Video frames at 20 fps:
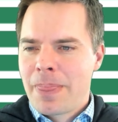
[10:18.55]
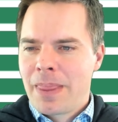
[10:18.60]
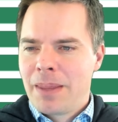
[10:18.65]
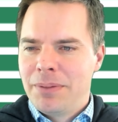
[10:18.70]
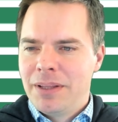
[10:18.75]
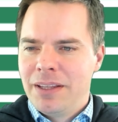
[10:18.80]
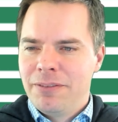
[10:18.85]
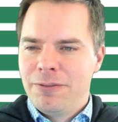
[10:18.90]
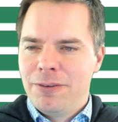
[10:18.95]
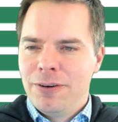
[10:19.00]

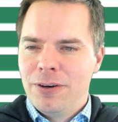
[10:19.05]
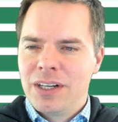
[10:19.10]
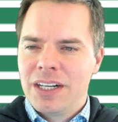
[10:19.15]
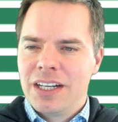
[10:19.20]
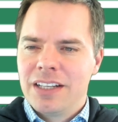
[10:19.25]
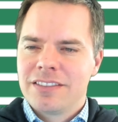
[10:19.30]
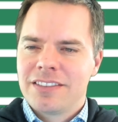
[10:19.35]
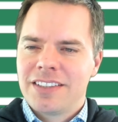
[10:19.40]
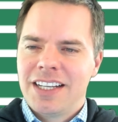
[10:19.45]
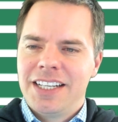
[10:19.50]
But the
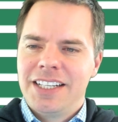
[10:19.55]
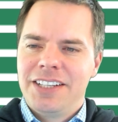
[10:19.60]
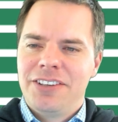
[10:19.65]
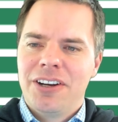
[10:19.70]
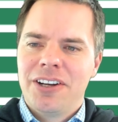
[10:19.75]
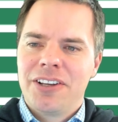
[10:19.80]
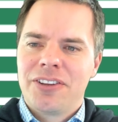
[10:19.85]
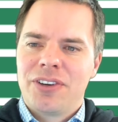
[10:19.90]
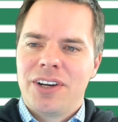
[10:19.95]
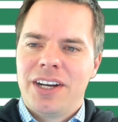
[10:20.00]
forecast daily
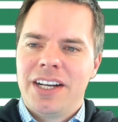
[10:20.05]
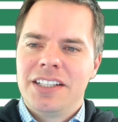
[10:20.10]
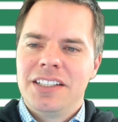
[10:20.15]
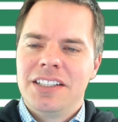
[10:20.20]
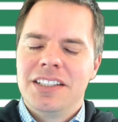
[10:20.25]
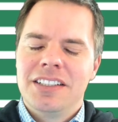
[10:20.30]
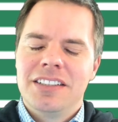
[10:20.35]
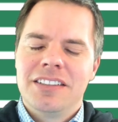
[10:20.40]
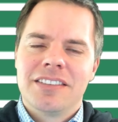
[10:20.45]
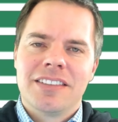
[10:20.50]
growth rate
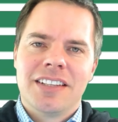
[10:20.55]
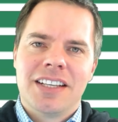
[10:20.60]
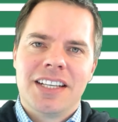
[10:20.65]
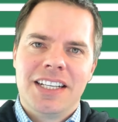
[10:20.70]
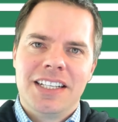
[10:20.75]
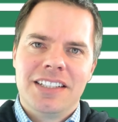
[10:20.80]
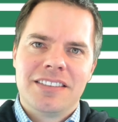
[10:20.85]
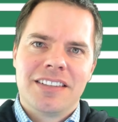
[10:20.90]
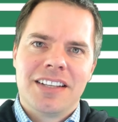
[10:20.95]
is